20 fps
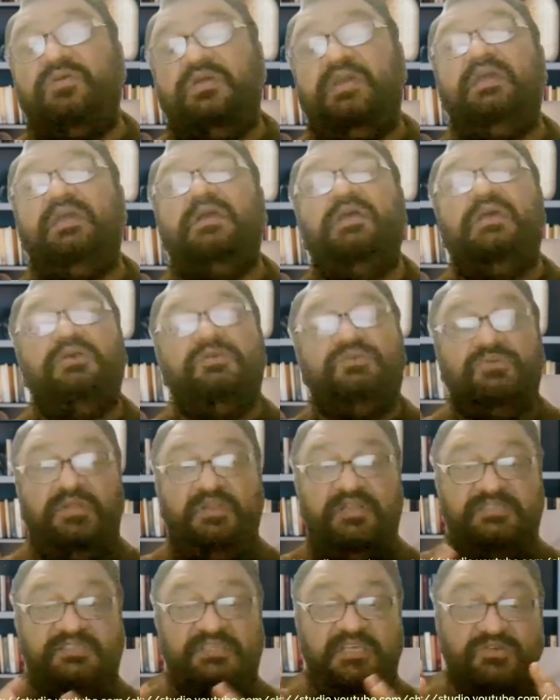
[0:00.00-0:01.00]
Okay, so
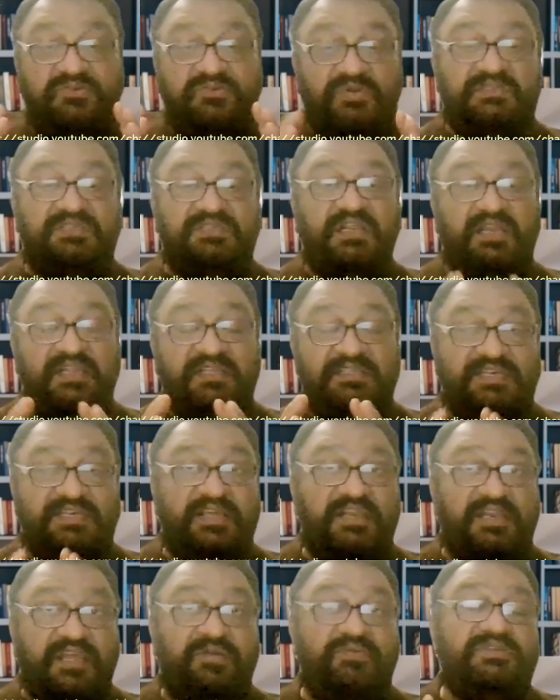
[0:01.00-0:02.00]
research question and
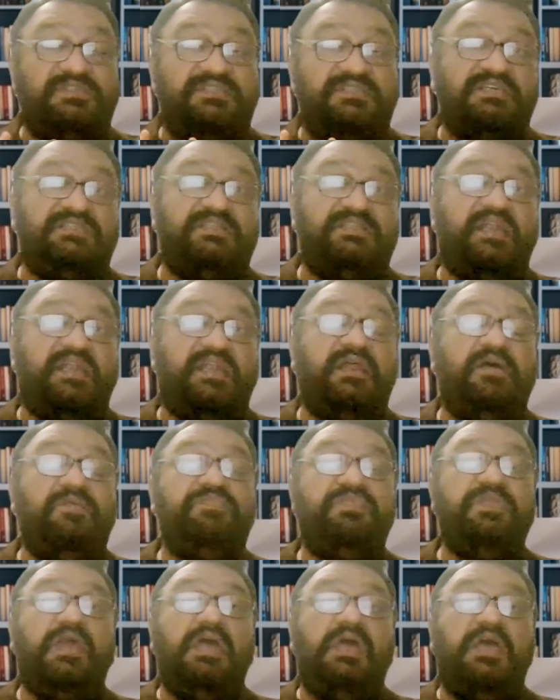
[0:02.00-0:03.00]
linguistic data,
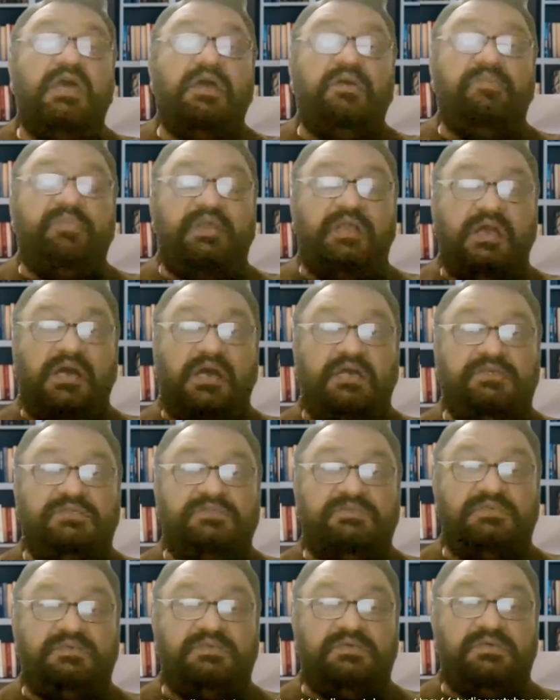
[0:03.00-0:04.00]

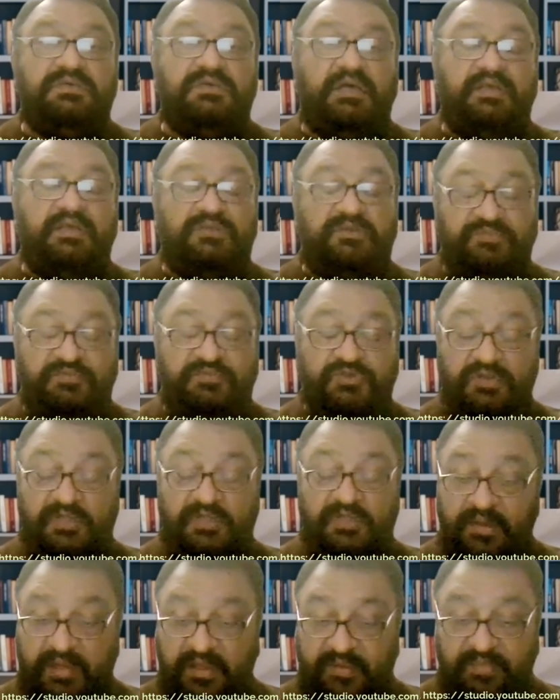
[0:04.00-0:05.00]
because I'm
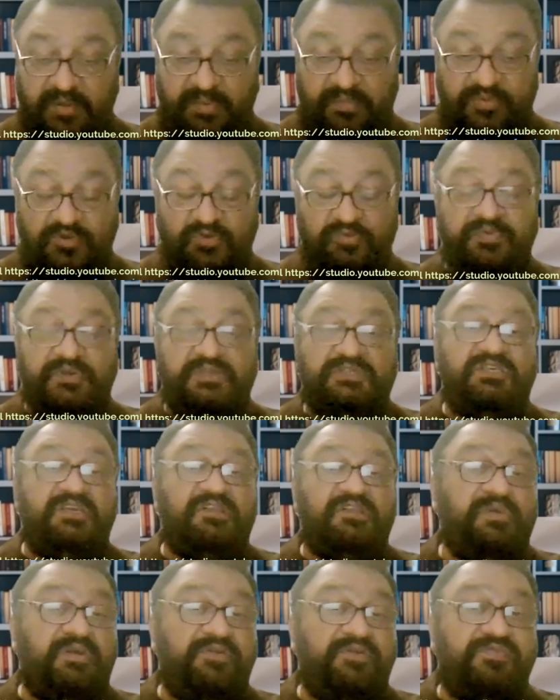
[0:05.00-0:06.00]
sorry, I'm too busy
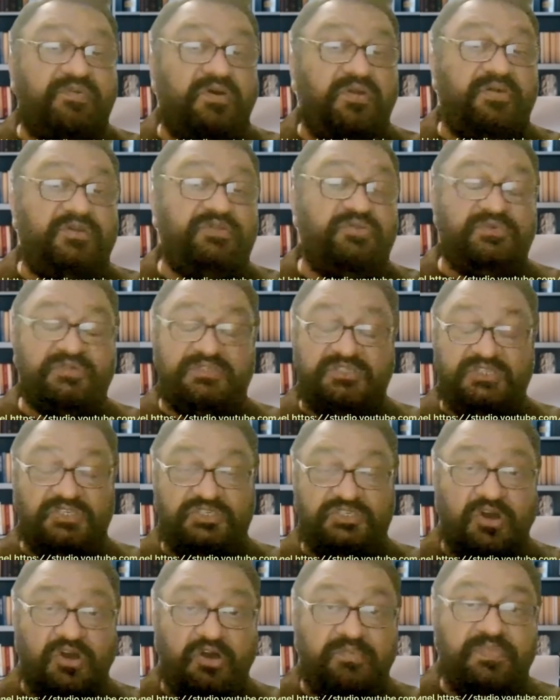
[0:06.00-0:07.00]
in my foreign university
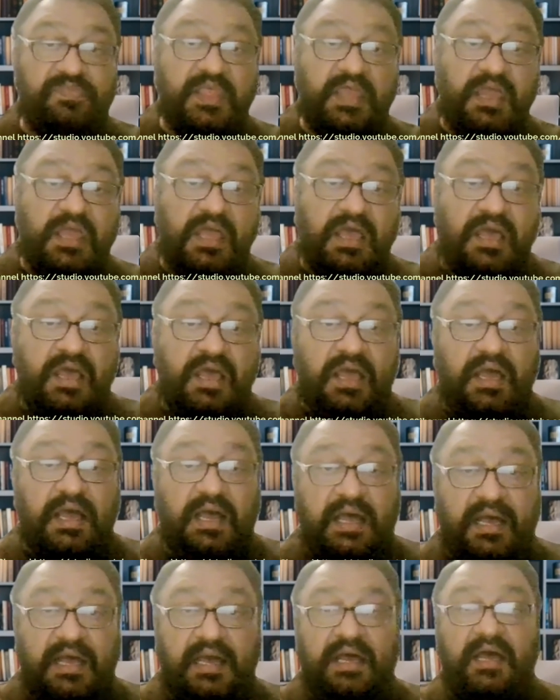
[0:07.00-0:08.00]
job.
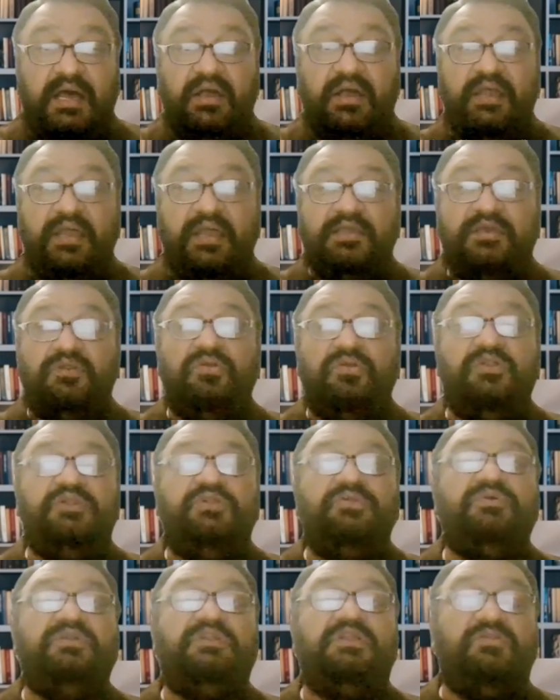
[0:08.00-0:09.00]
I can
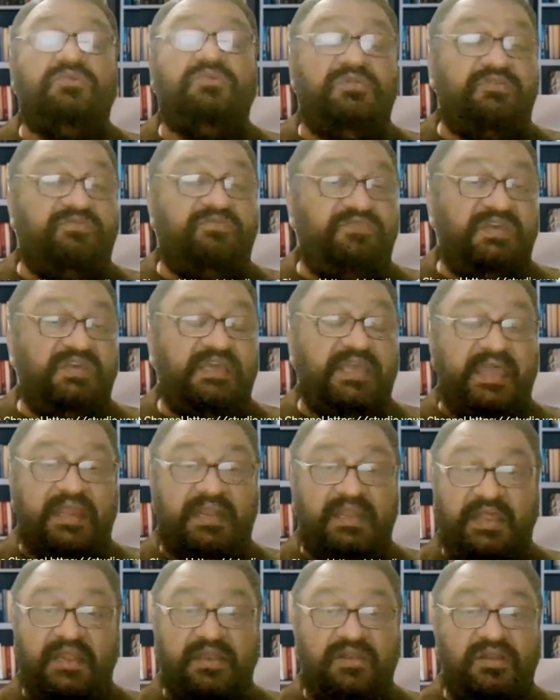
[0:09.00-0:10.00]
only do it on the
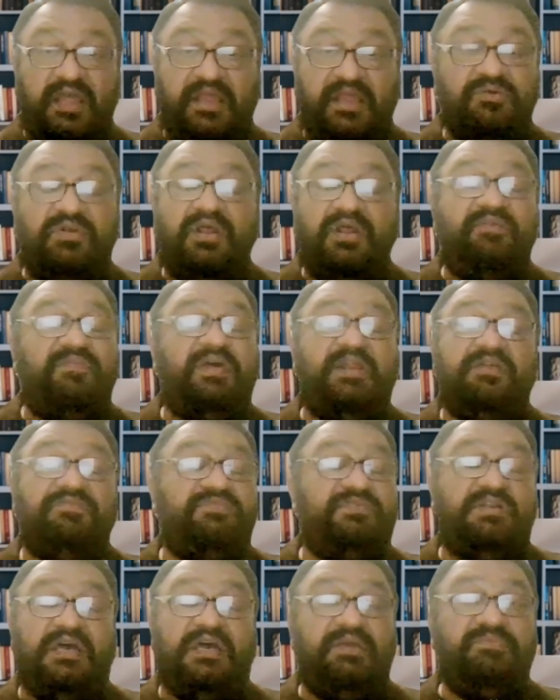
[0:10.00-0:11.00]
weekend, and I don't have
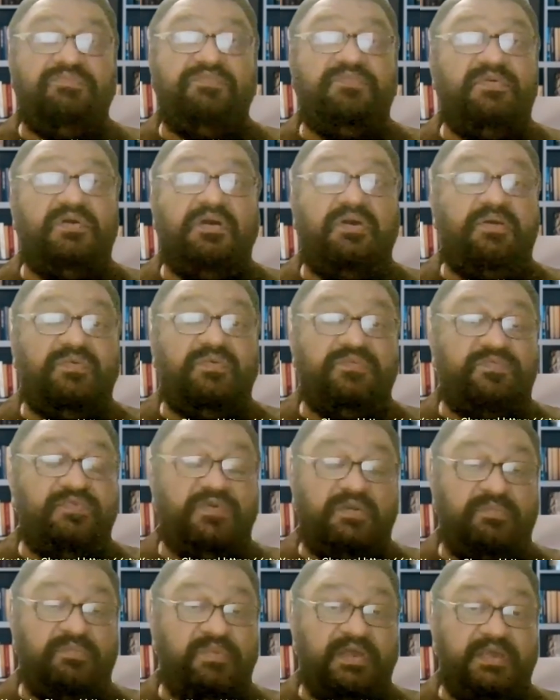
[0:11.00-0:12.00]
enough time for
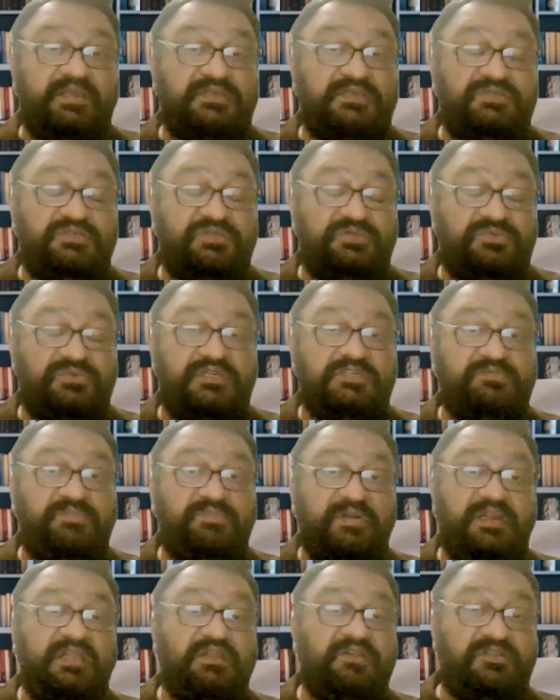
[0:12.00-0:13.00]
my students.
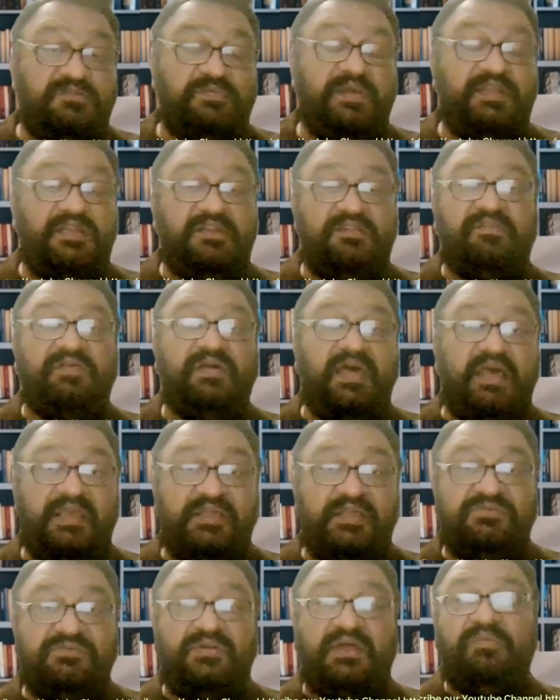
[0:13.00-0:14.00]
But in spite that,
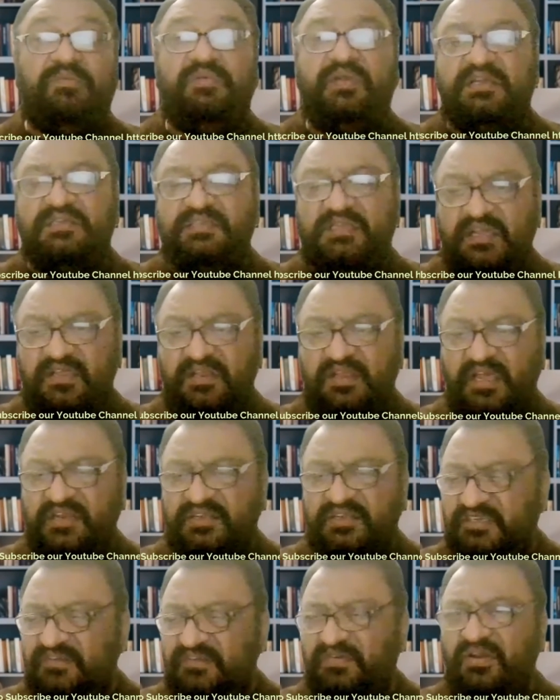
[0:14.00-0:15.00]
I try, because I
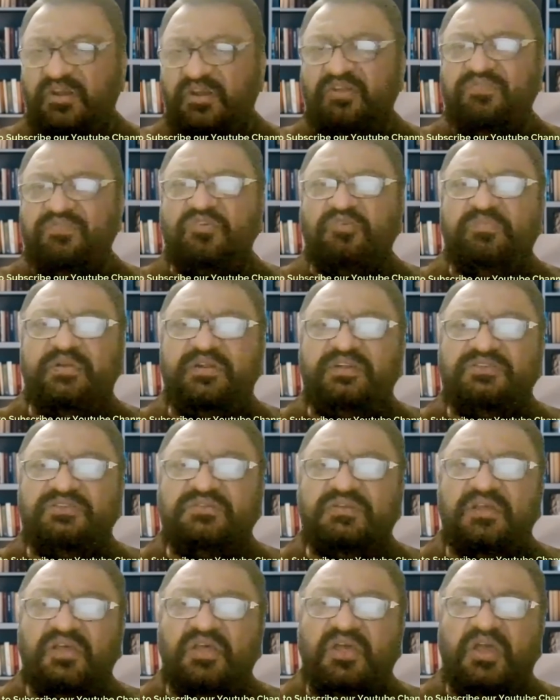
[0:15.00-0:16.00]
receive a lot of
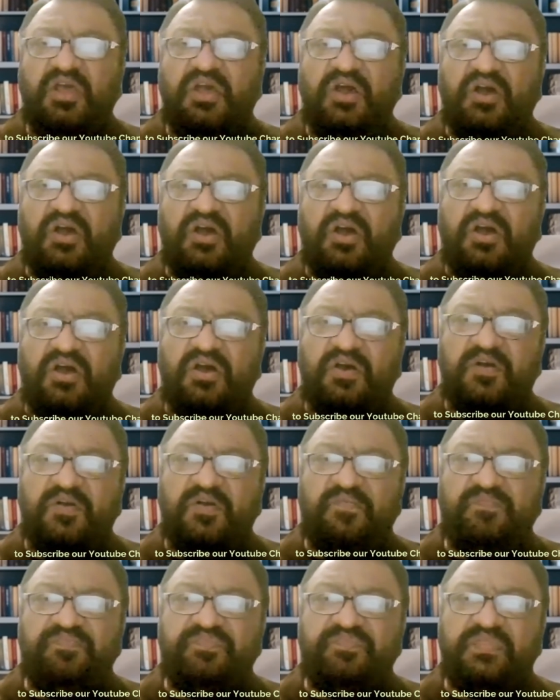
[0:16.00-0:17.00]
comments
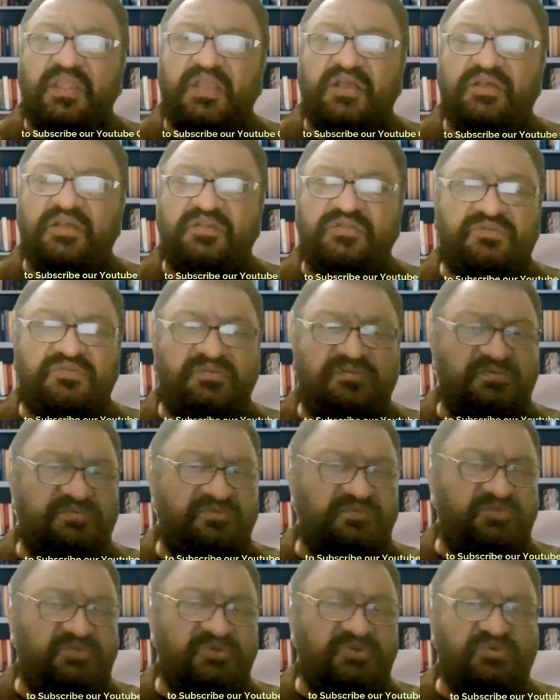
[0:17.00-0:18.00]
um,
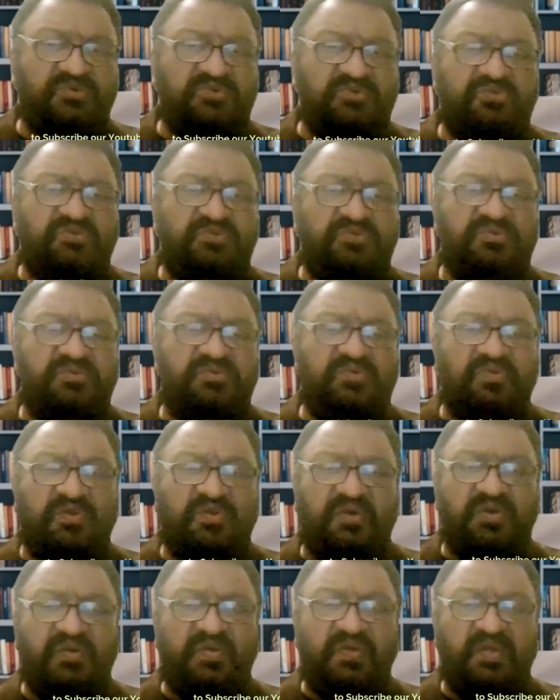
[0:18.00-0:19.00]
through
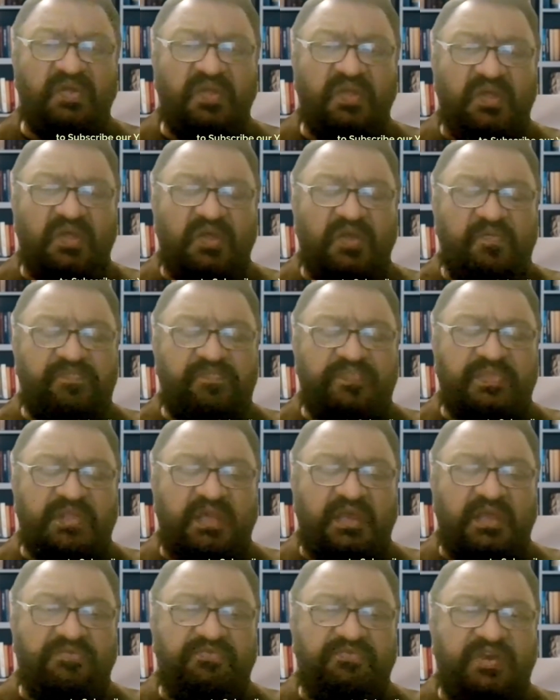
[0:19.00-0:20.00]

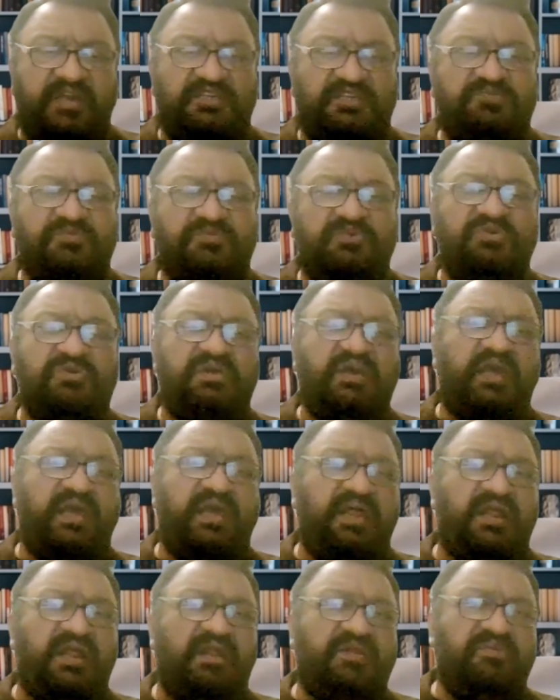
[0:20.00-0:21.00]
Facebook,
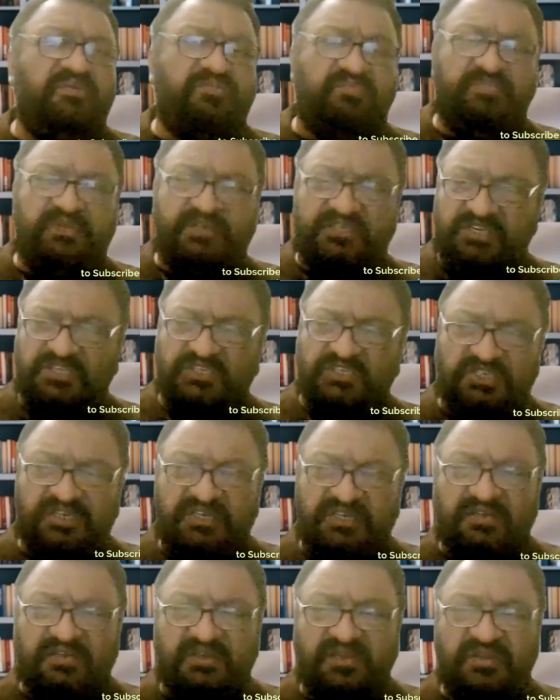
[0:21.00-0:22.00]

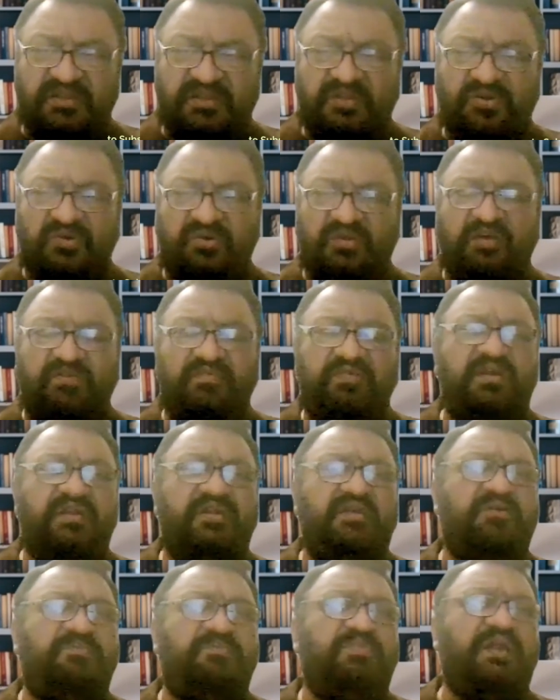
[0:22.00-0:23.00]
Messenger, on
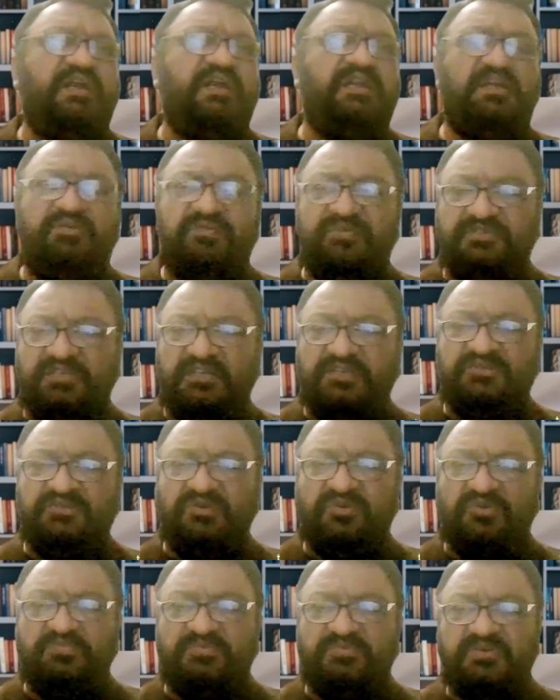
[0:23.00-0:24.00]
our applied linguistics
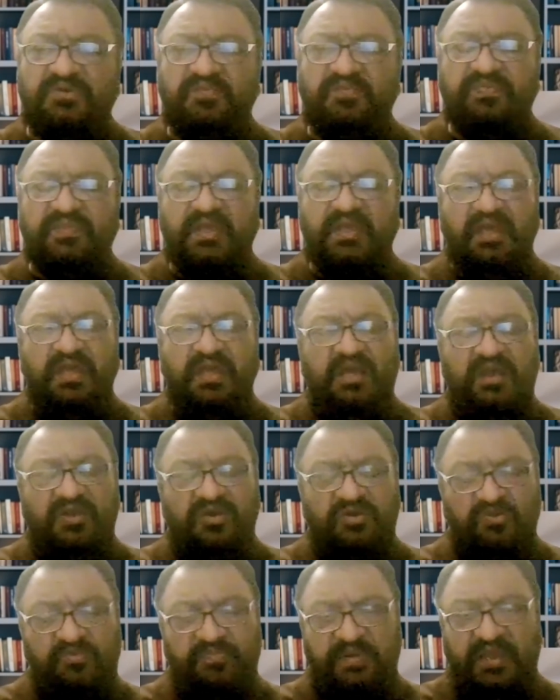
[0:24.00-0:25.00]
group,
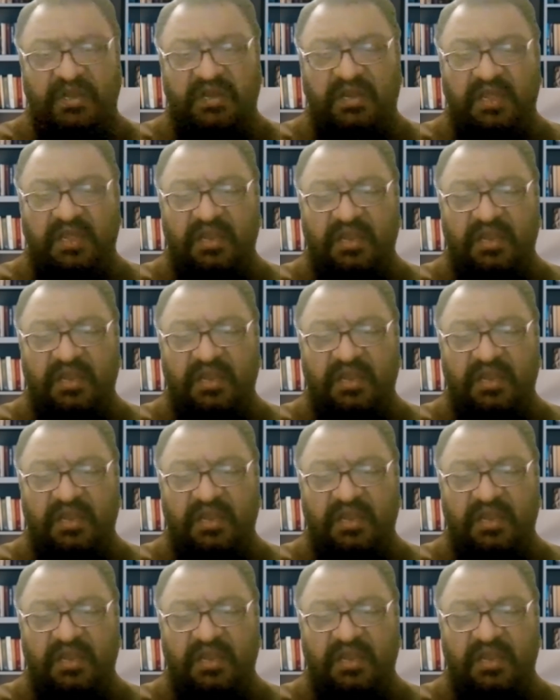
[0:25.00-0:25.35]
and